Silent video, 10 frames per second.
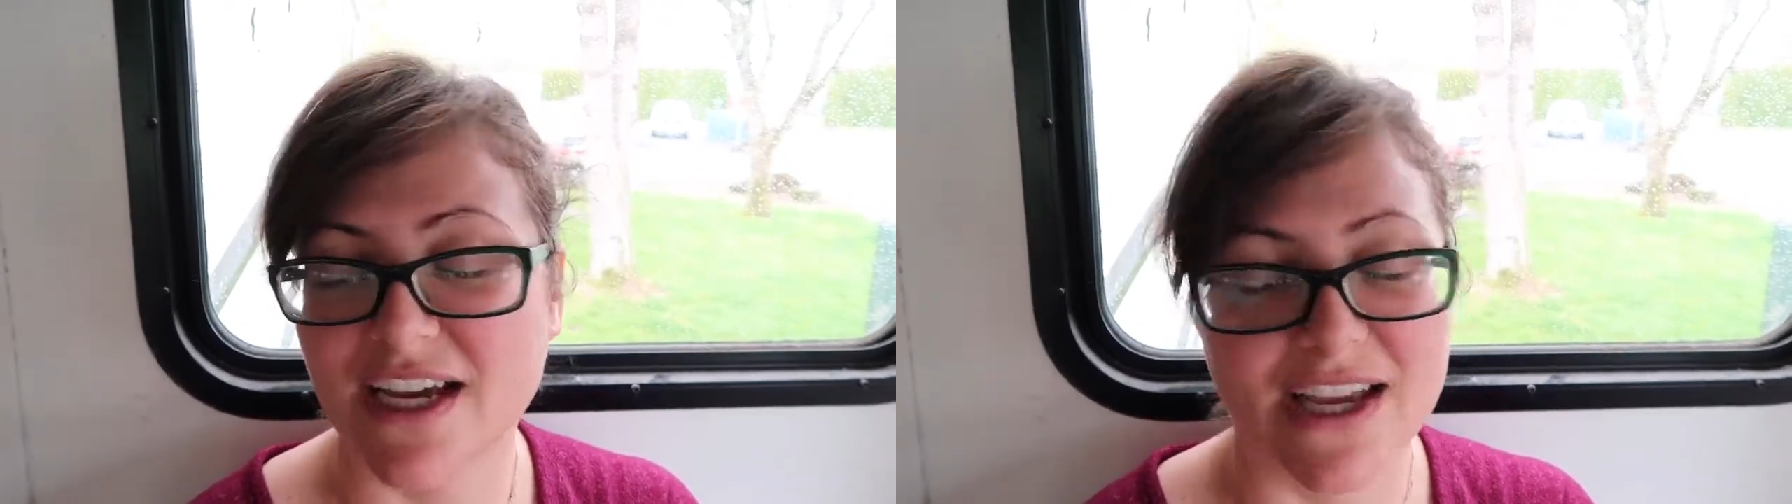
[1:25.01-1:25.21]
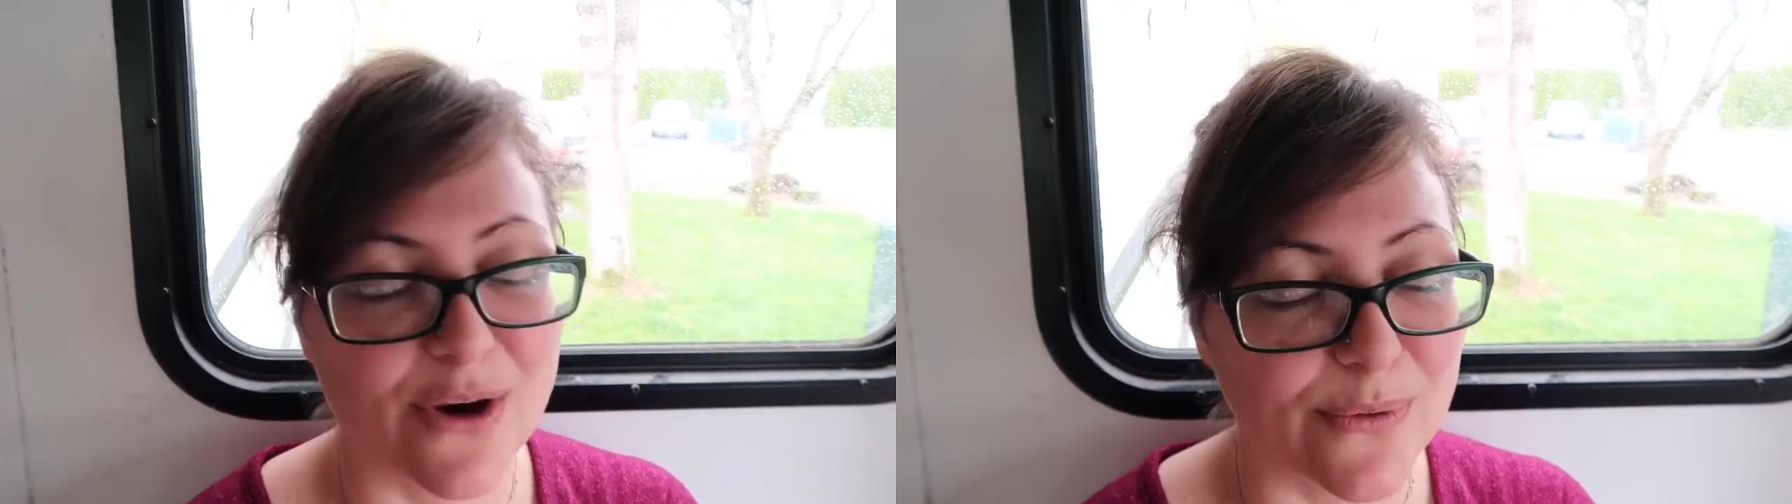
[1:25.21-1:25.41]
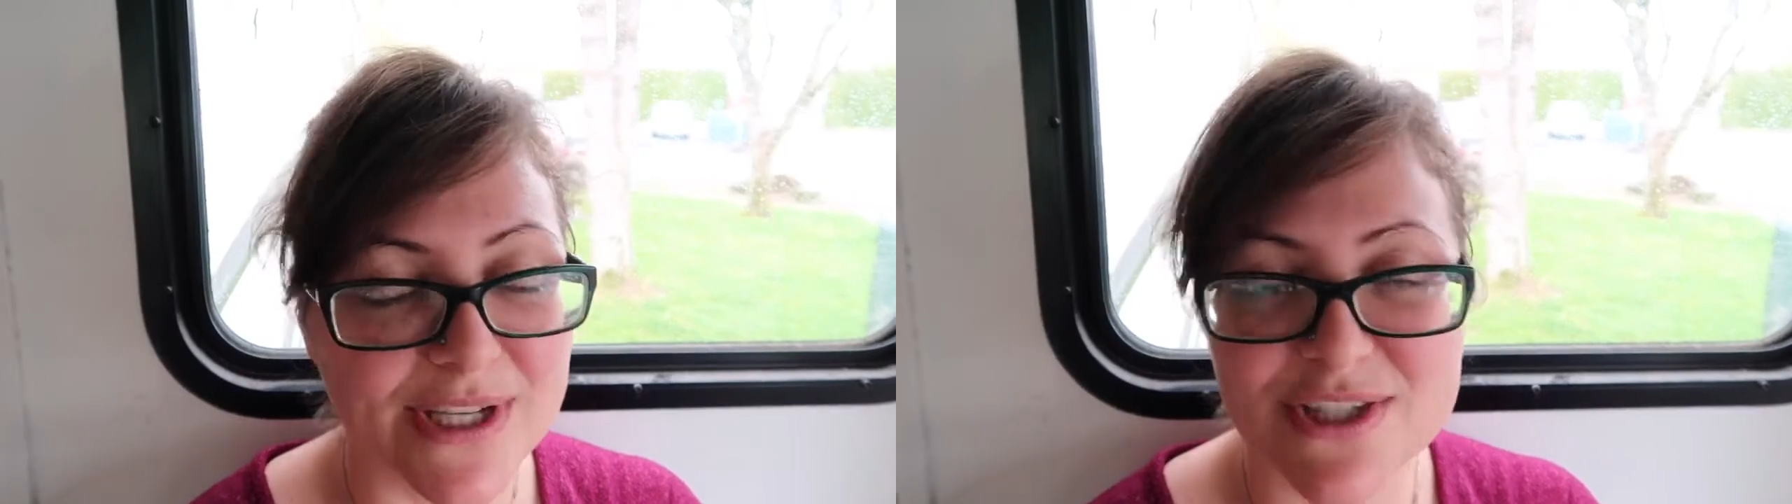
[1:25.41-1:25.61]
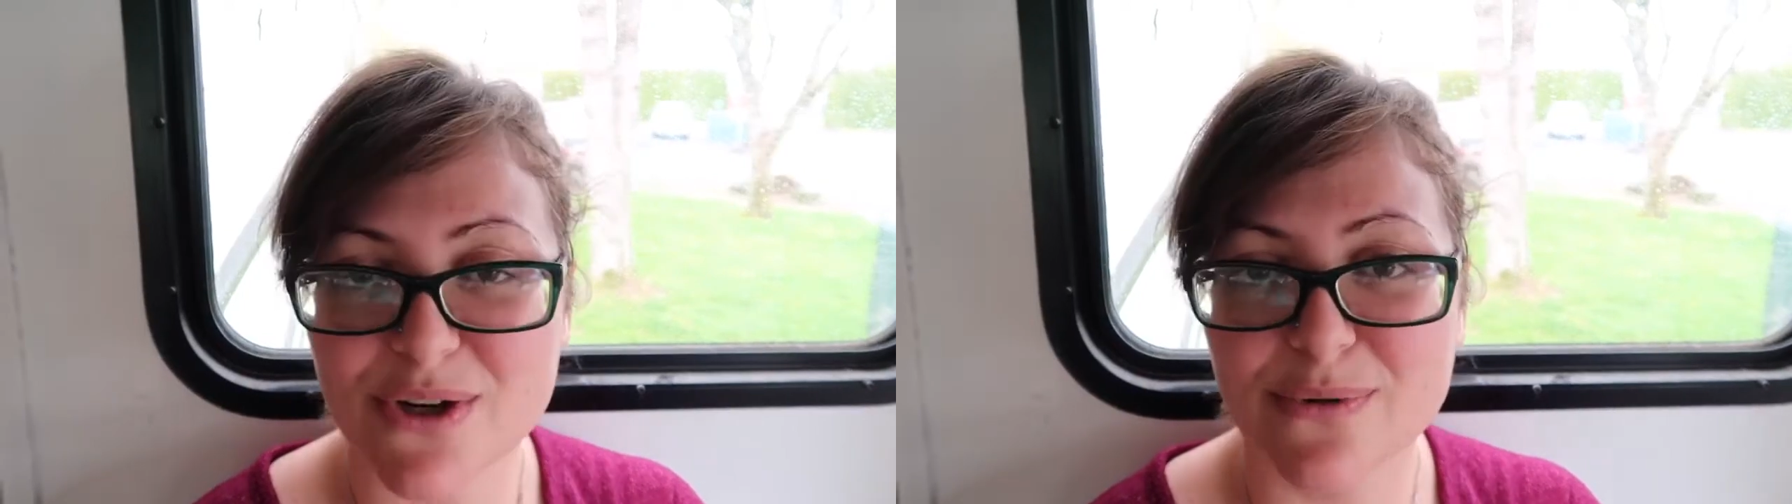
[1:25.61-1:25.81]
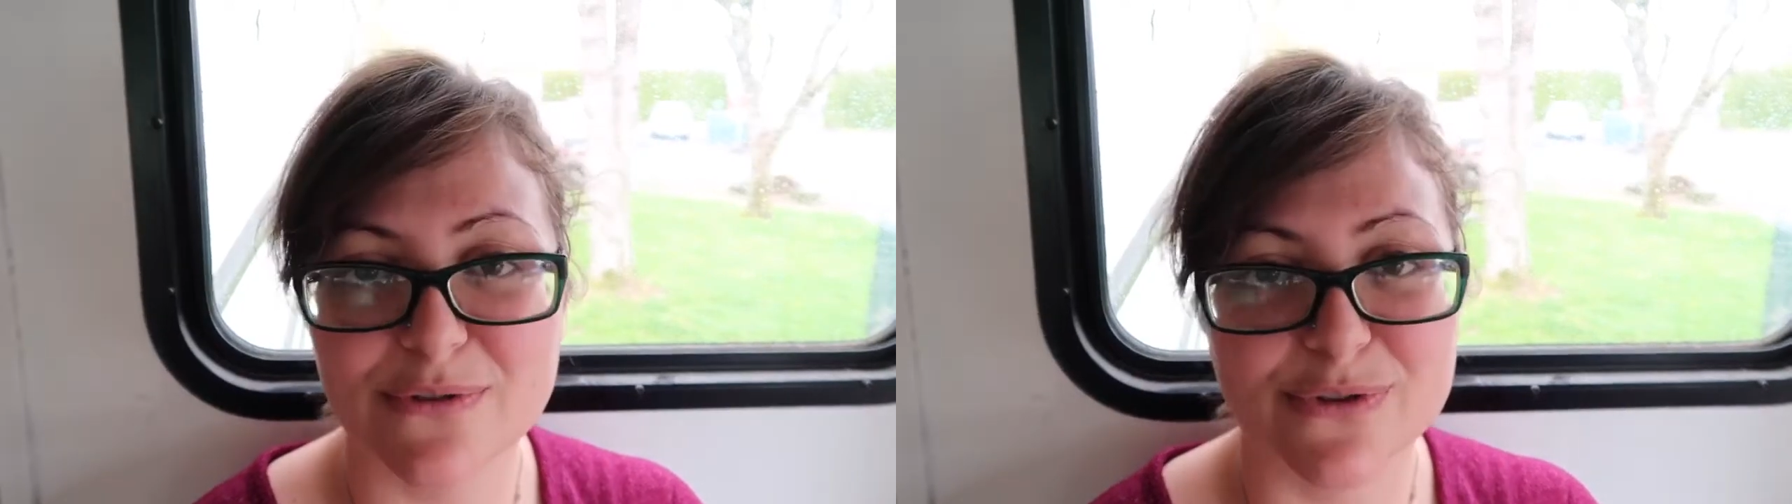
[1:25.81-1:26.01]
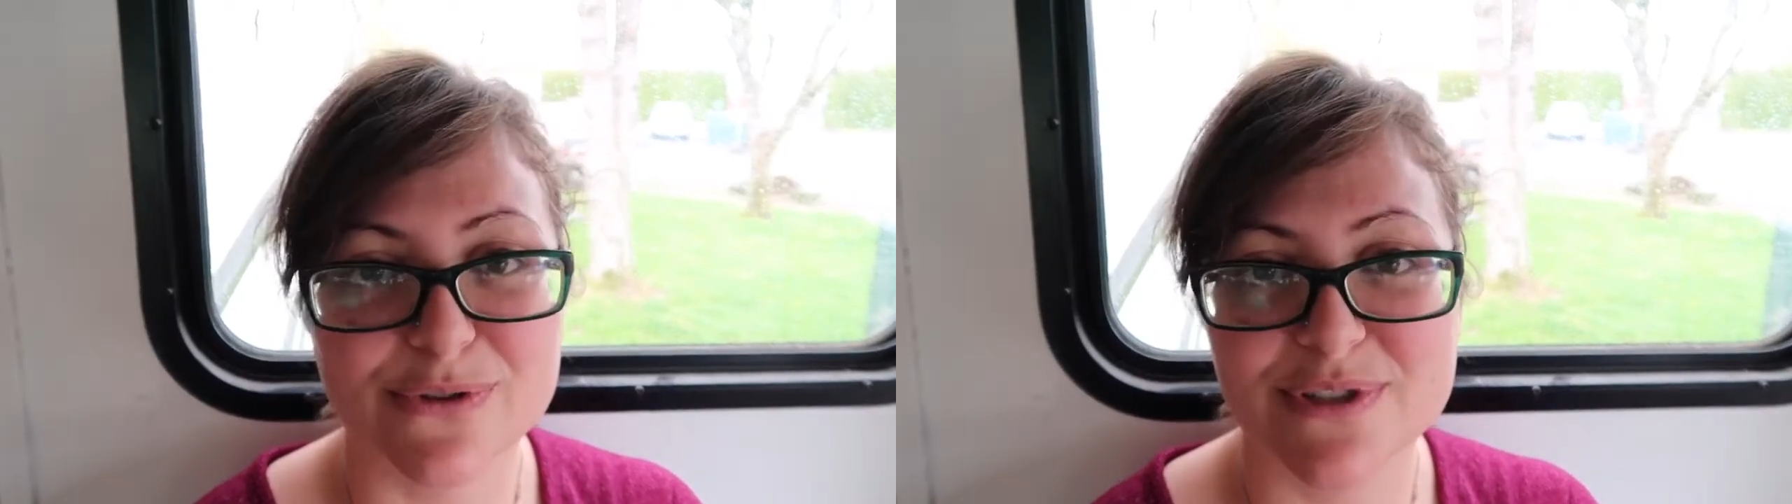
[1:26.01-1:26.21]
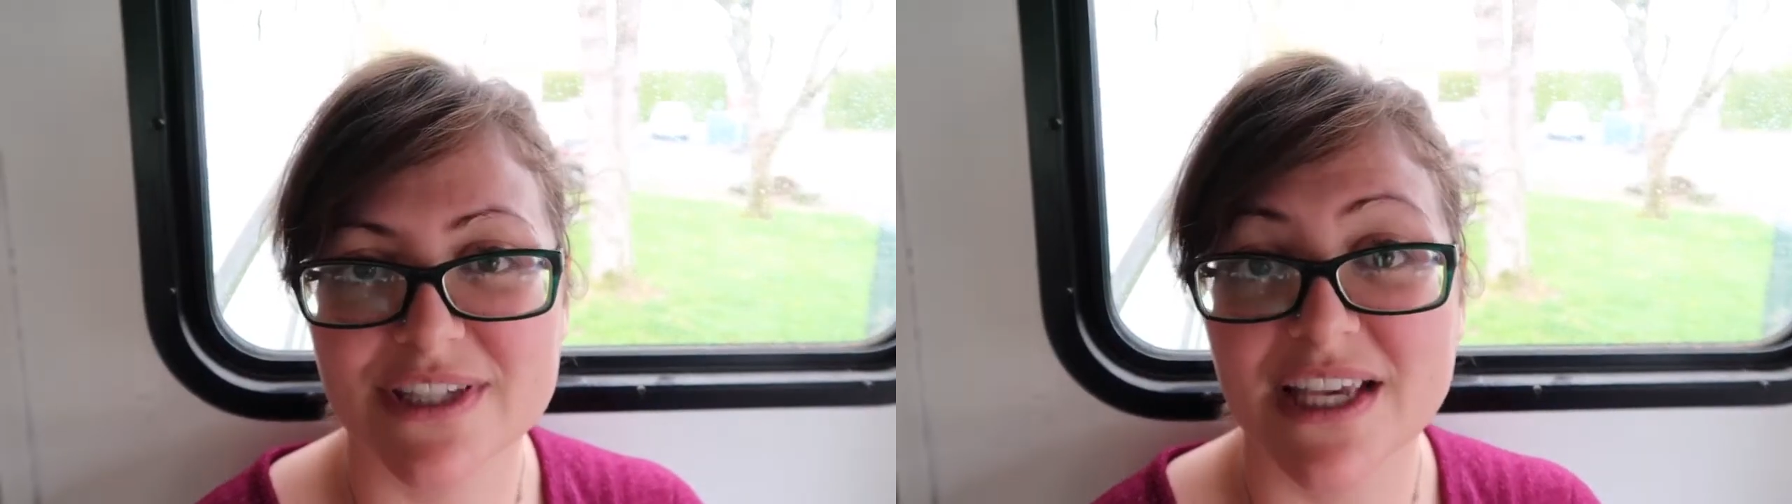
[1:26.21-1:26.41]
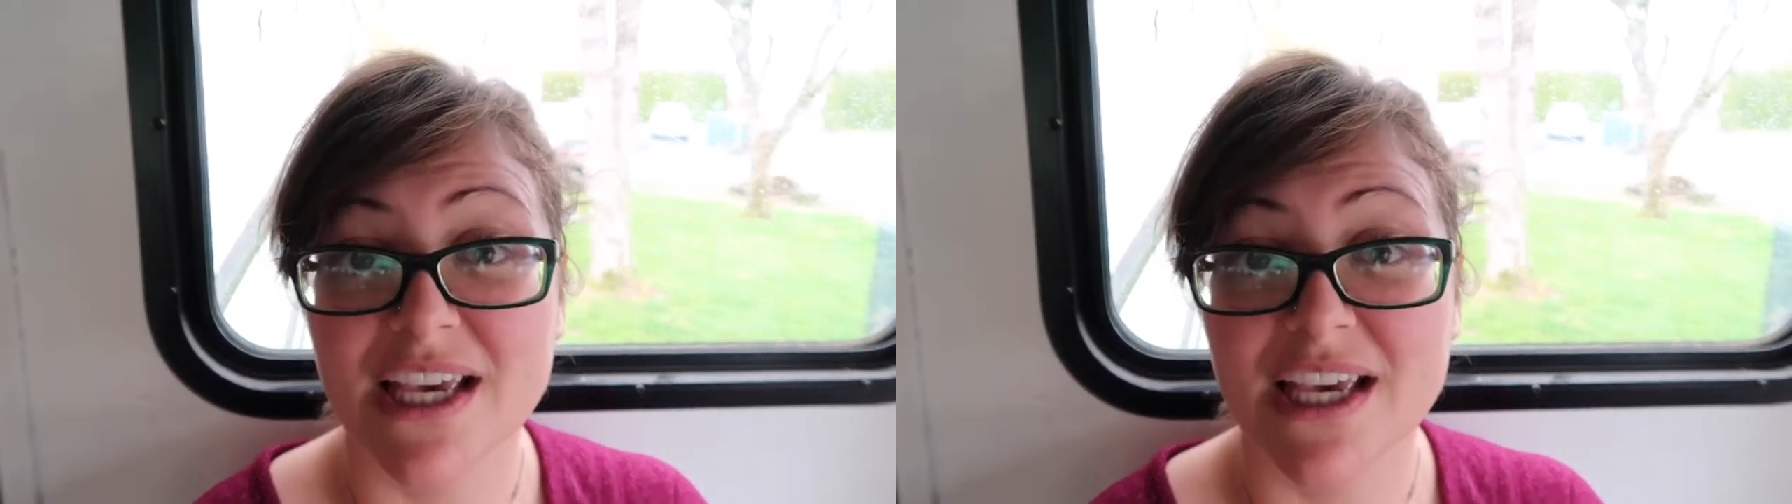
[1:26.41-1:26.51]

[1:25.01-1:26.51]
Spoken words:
I always know what fruits,